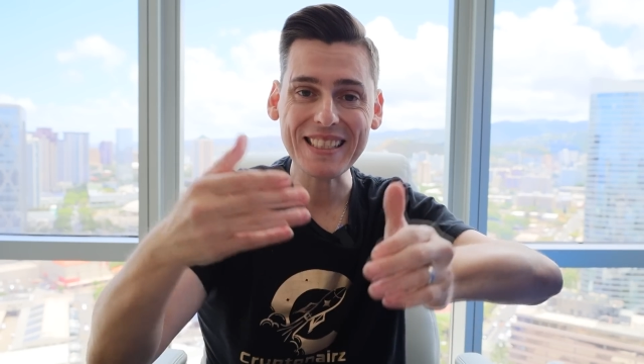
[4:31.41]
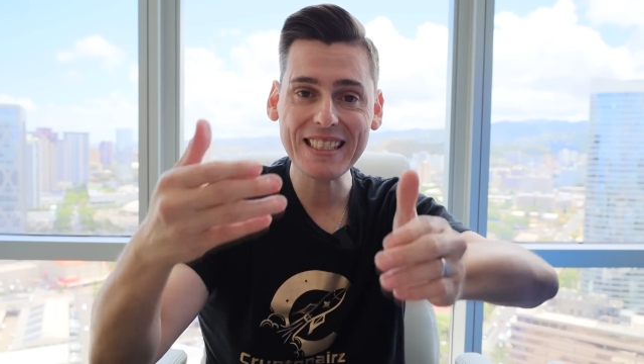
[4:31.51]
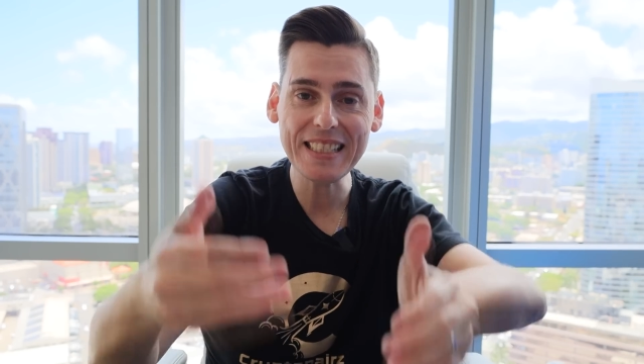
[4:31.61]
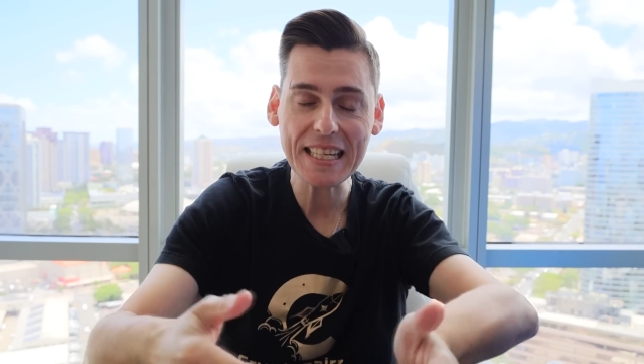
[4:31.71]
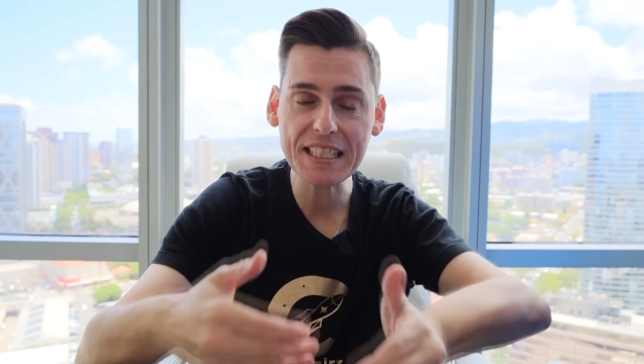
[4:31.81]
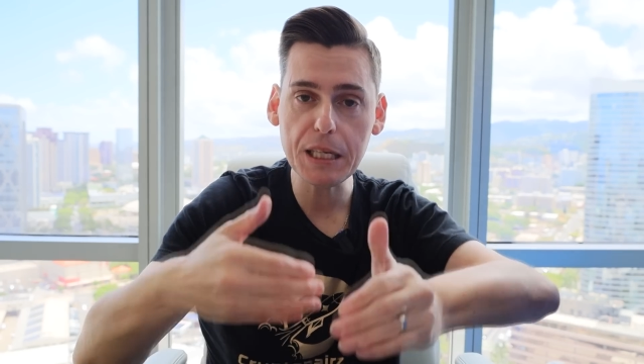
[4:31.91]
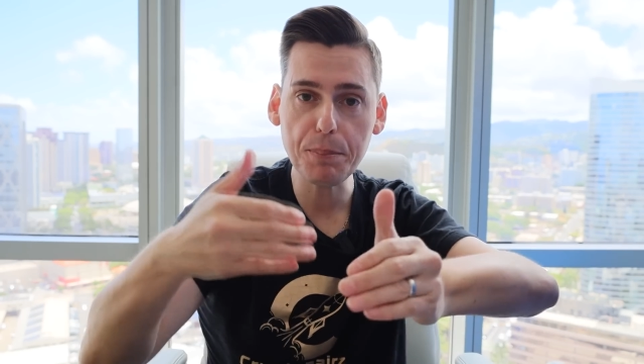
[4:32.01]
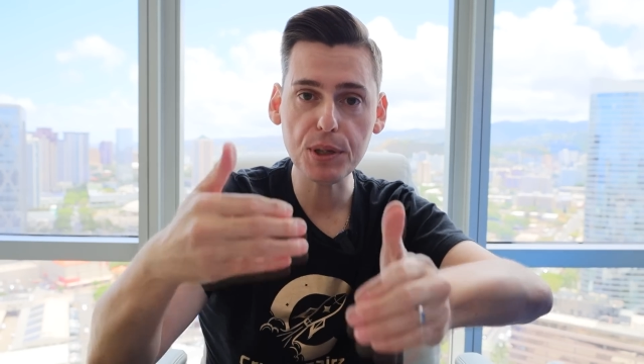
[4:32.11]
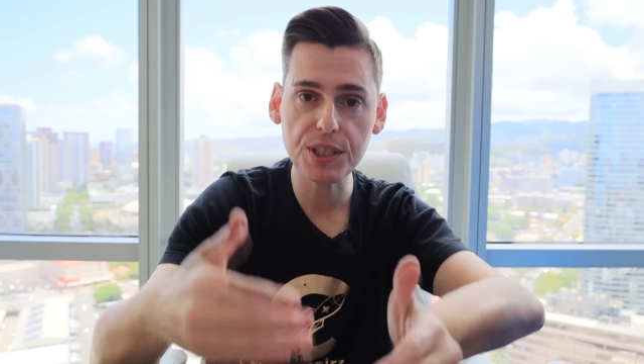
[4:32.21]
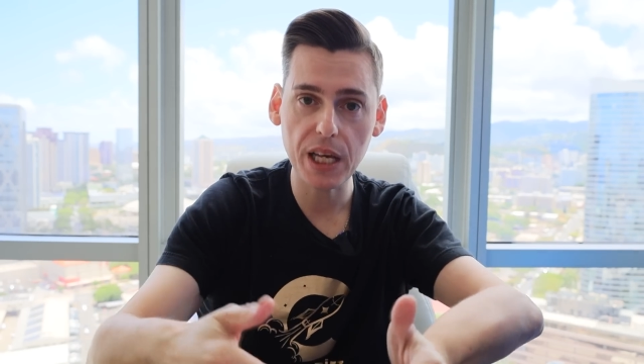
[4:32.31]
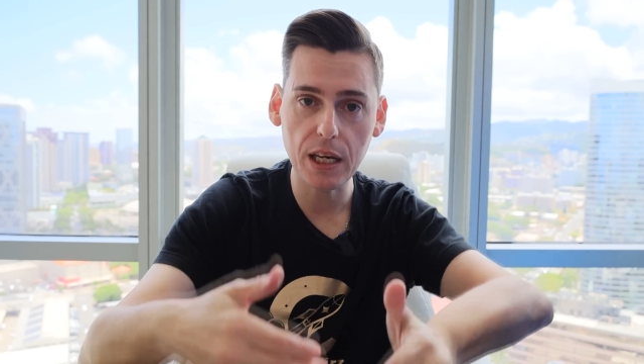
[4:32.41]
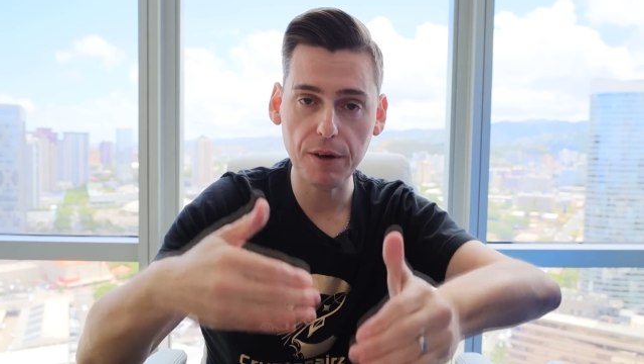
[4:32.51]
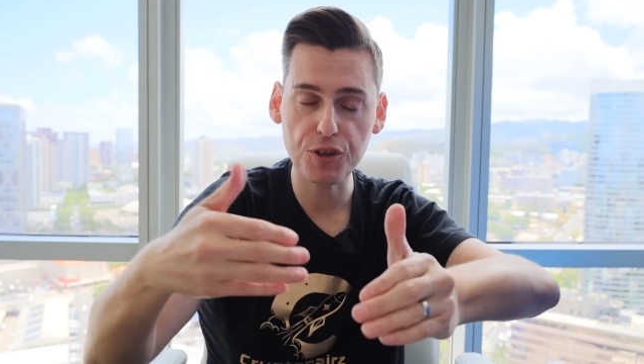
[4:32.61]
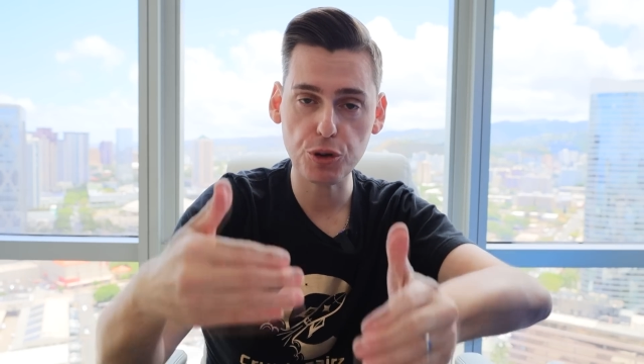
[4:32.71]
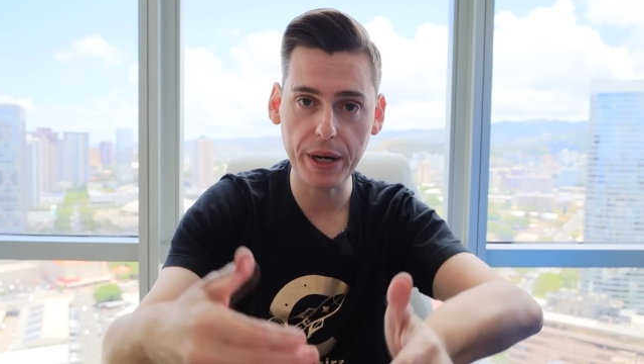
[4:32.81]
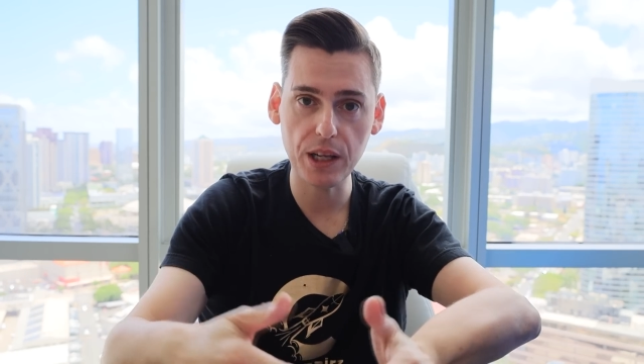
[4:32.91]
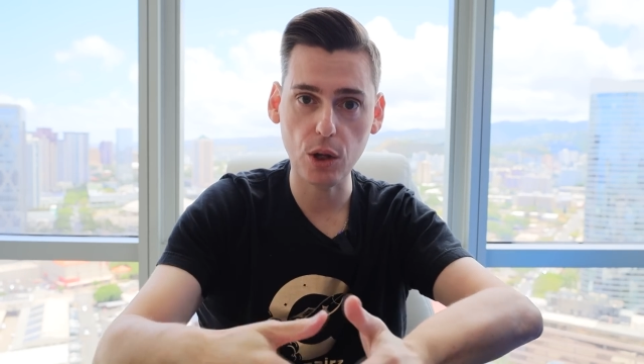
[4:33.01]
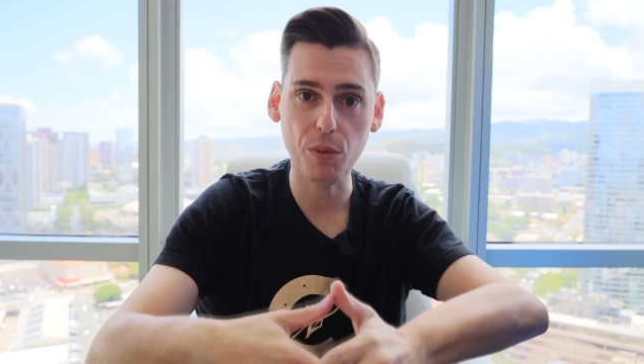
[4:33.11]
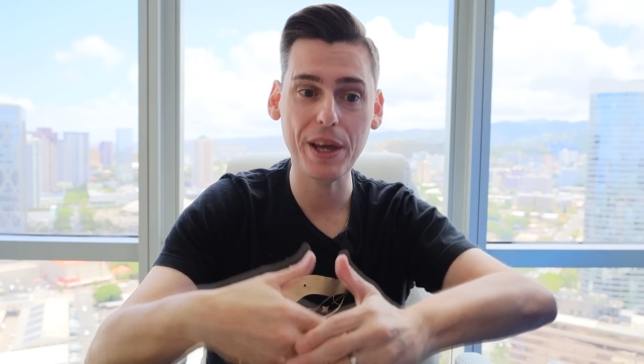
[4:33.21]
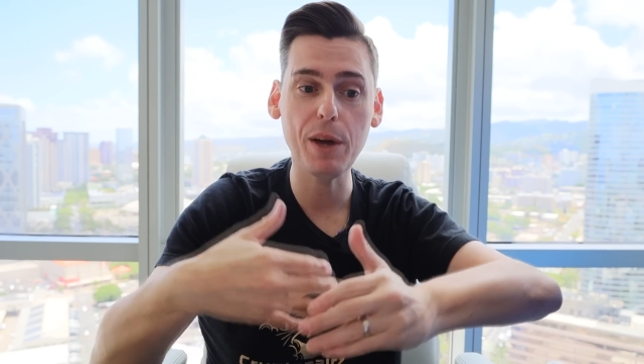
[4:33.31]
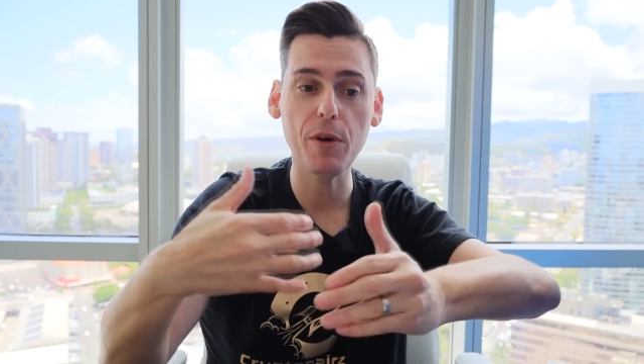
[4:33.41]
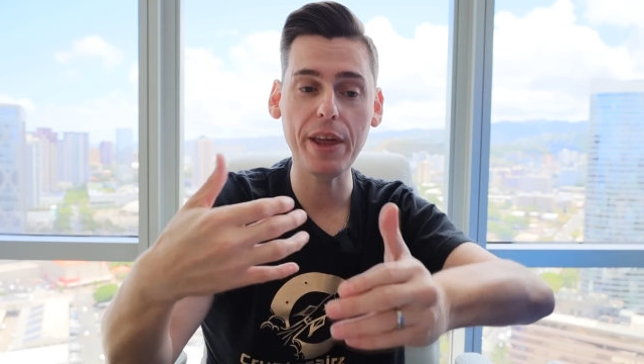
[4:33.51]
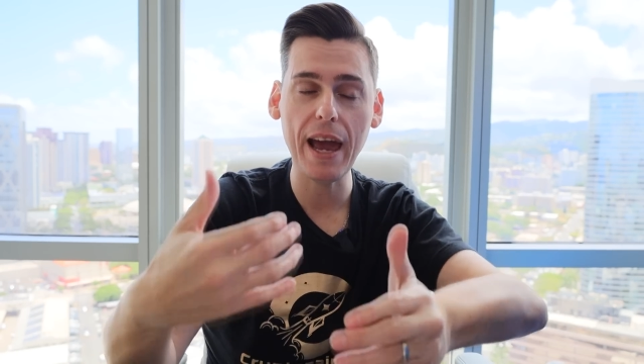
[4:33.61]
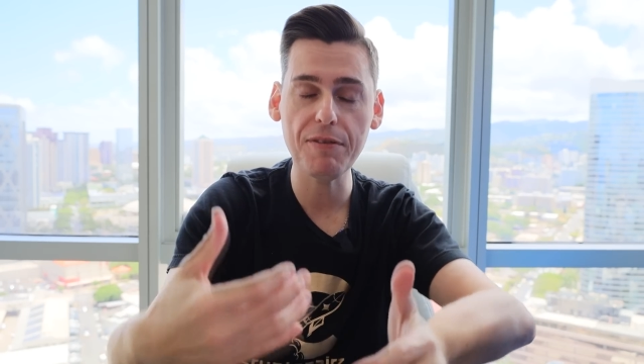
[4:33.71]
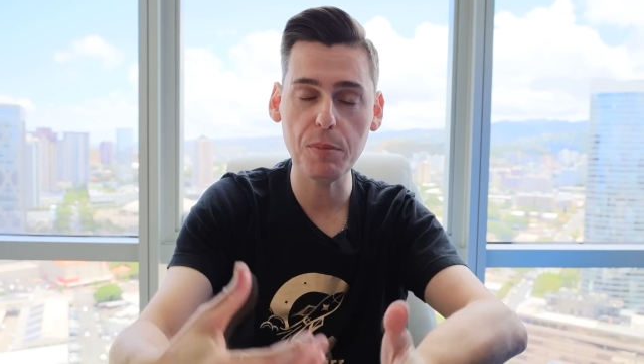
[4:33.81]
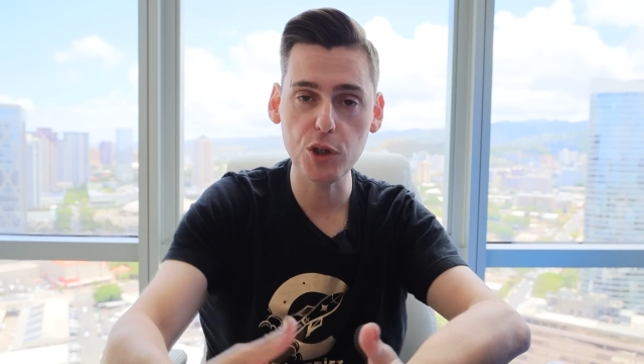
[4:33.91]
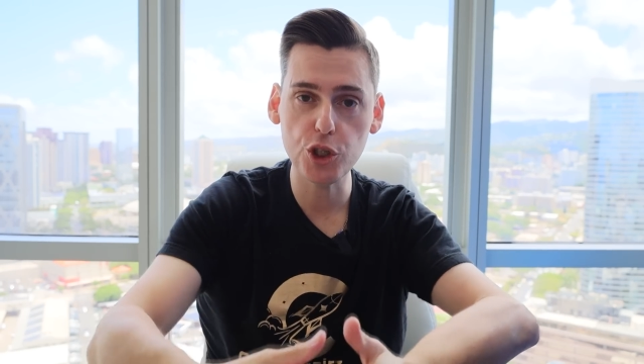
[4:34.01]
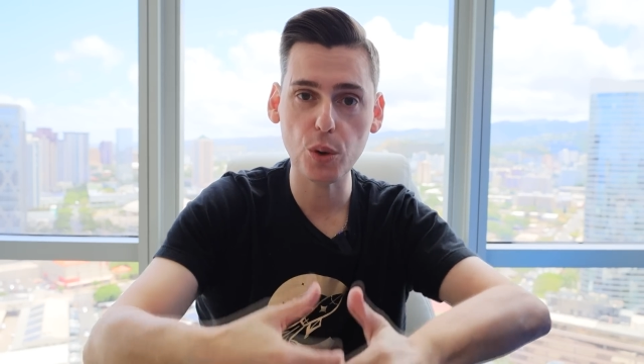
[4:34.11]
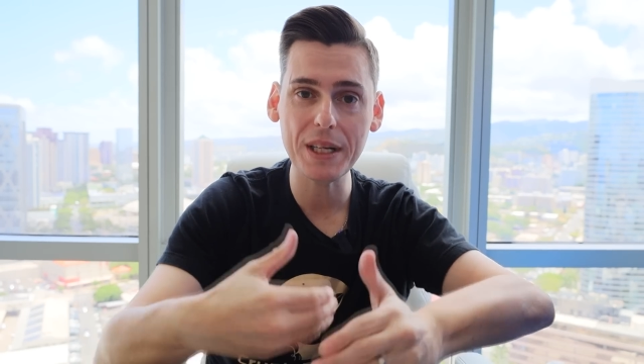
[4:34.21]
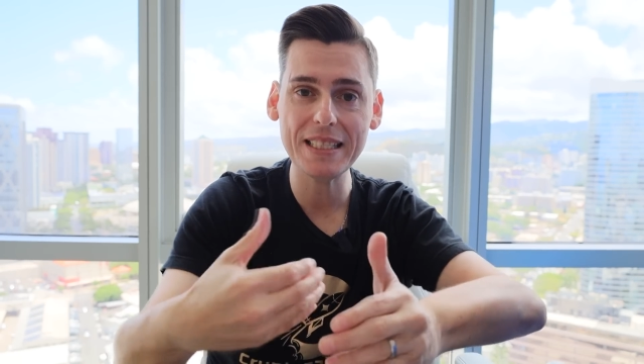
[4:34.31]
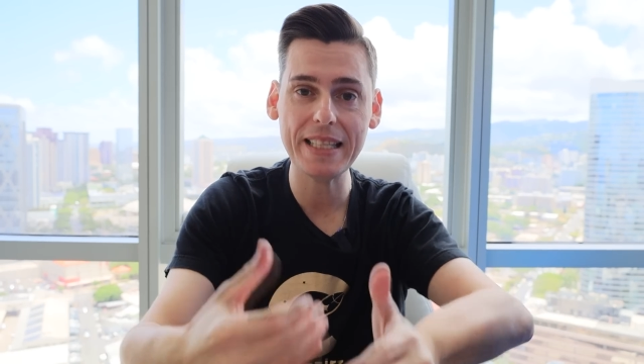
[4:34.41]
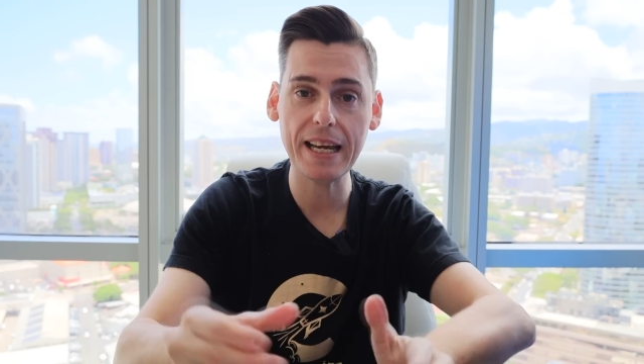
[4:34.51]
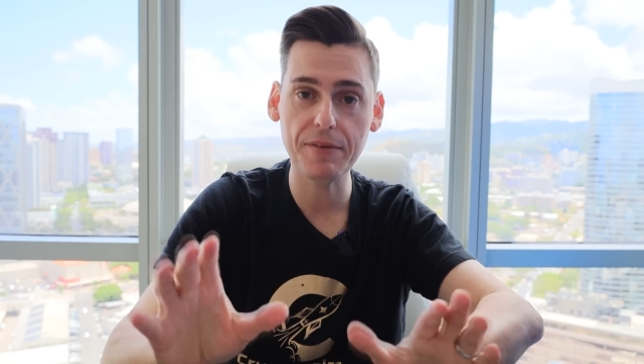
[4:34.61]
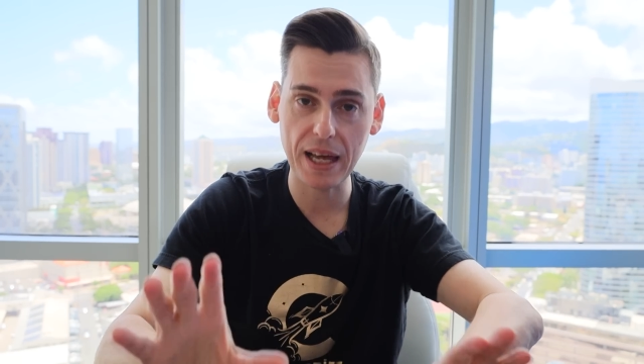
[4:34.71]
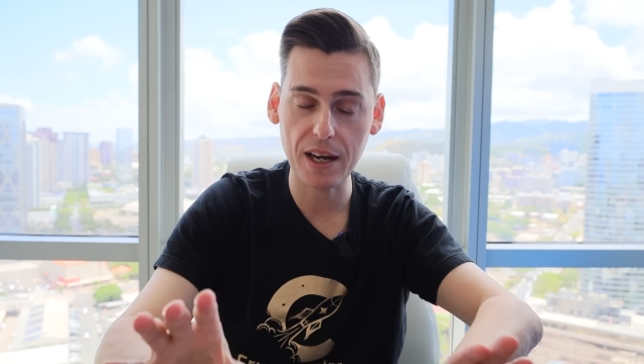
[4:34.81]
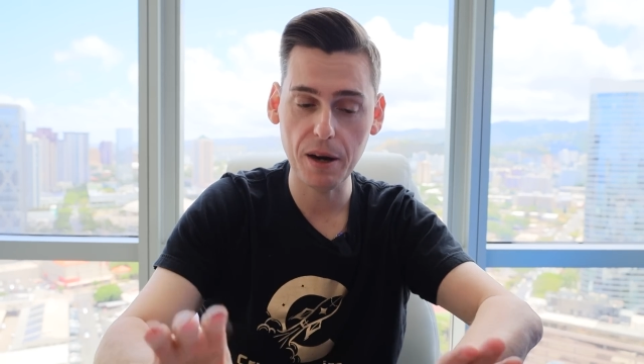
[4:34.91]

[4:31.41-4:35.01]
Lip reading: 60% of Trangelo. They have the majority stake of that